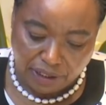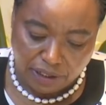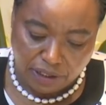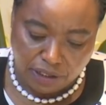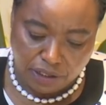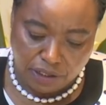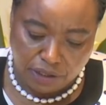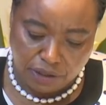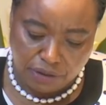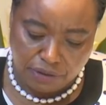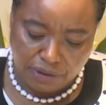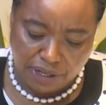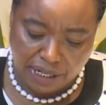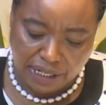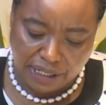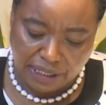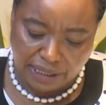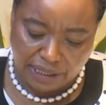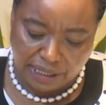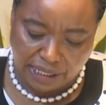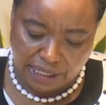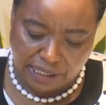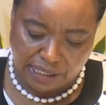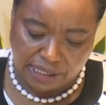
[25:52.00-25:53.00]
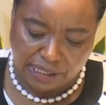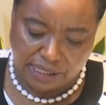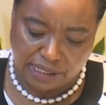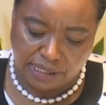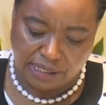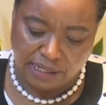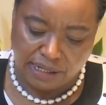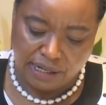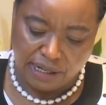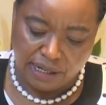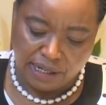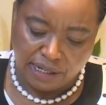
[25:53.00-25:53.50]
During
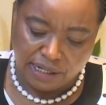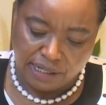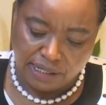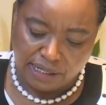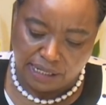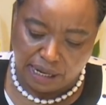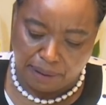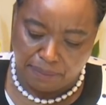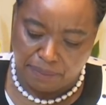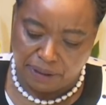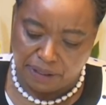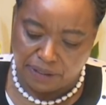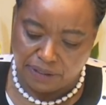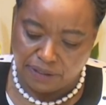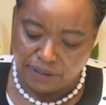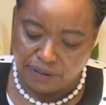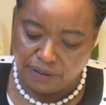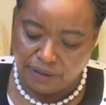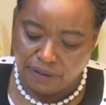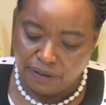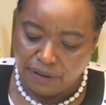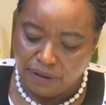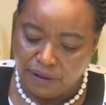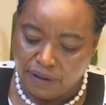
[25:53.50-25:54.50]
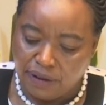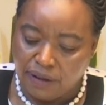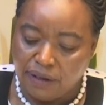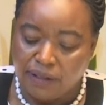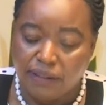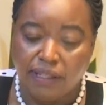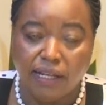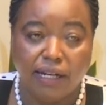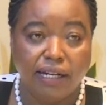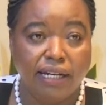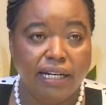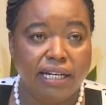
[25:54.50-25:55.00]
this summit,
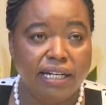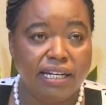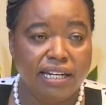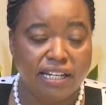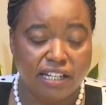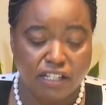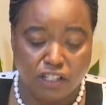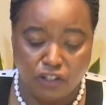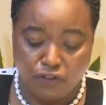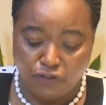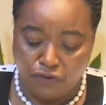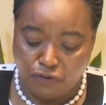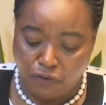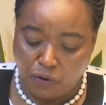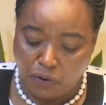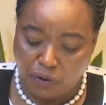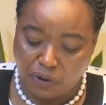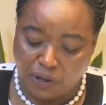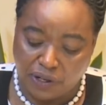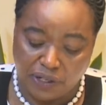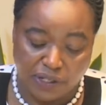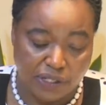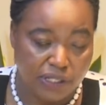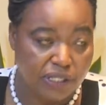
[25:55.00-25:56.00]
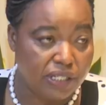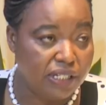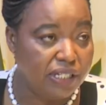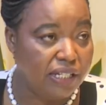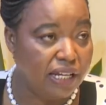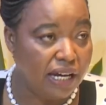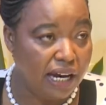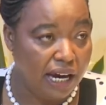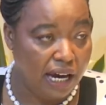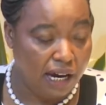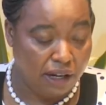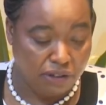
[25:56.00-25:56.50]
the leaders focused in
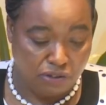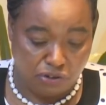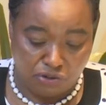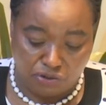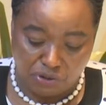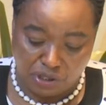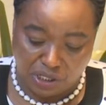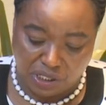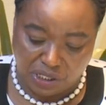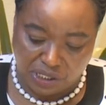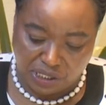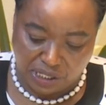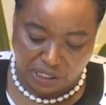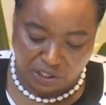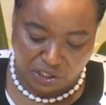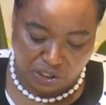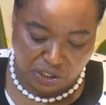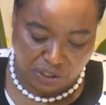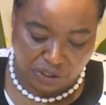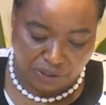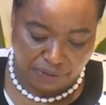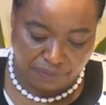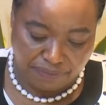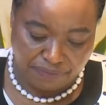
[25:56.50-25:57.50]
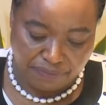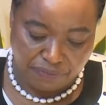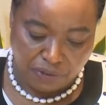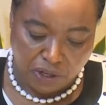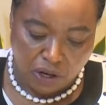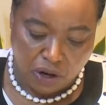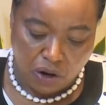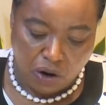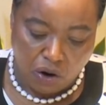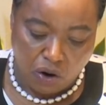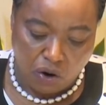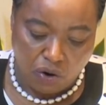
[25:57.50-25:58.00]
the outreach session
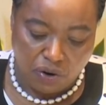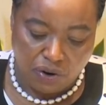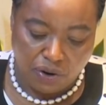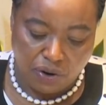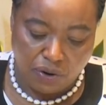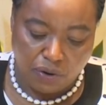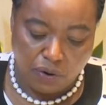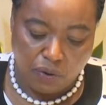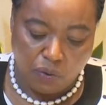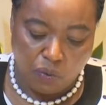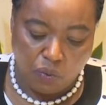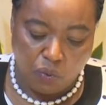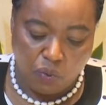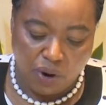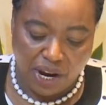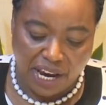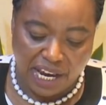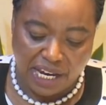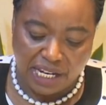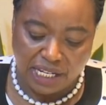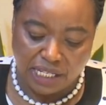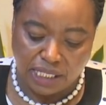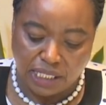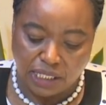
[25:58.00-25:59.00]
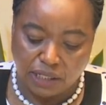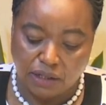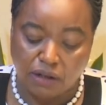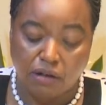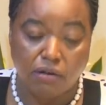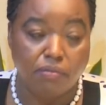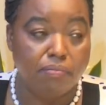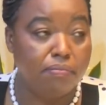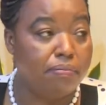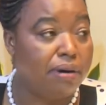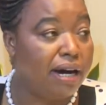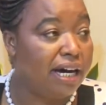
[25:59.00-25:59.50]
on ways to
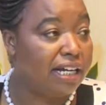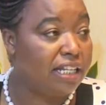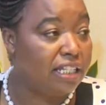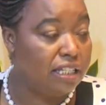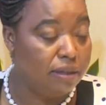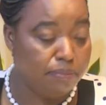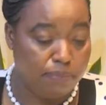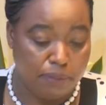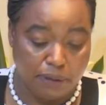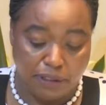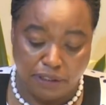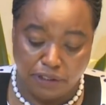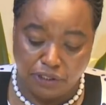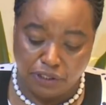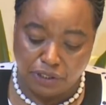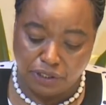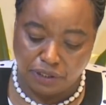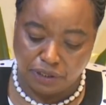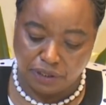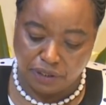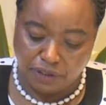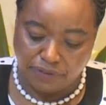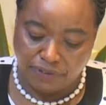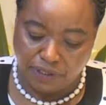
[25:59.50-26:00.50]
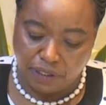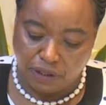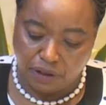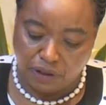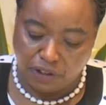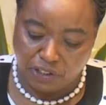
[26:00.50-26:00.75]
combat the pollution of the